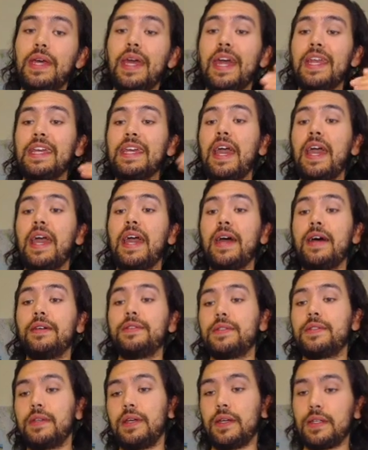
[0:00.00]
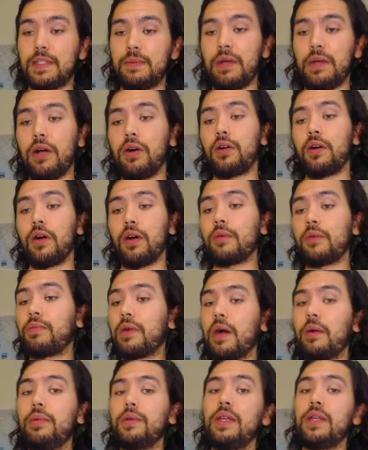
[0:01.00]
and he has a spell card,
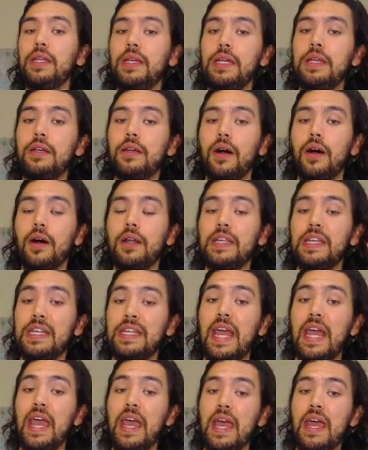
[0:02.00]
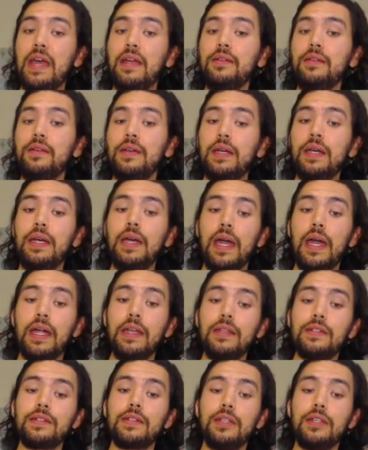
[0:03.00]
probably an Econ, in hand,
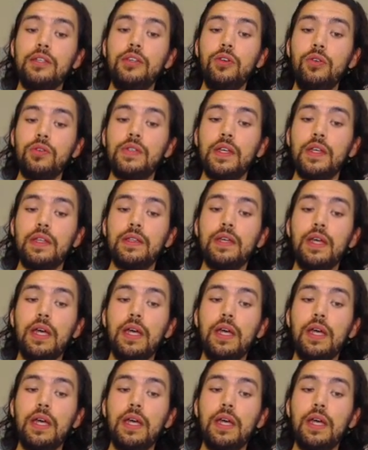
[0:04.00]
and he's going to use it